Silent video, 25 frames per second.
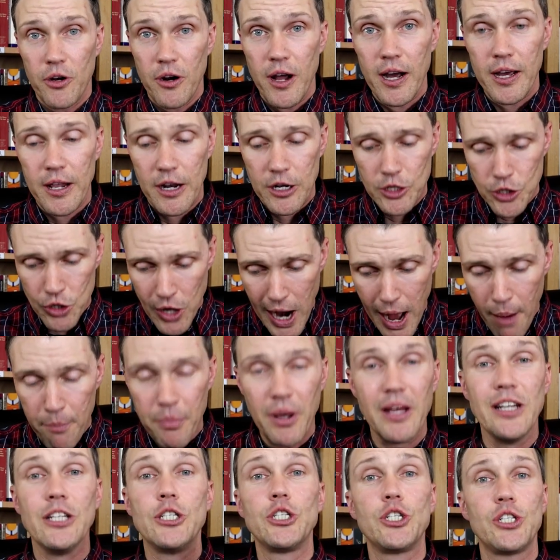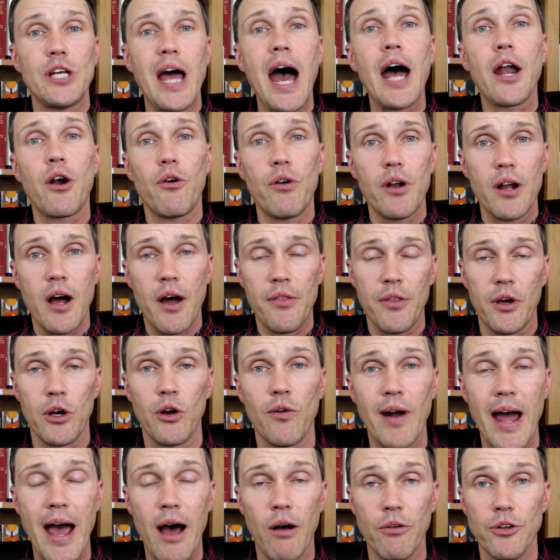they're not going to drop it and shatter it on the
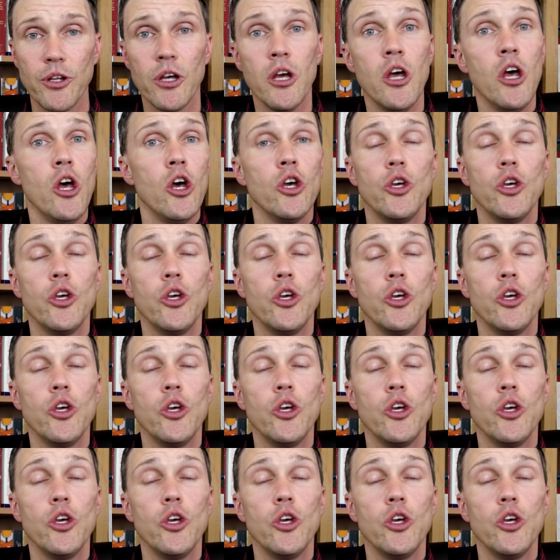ground.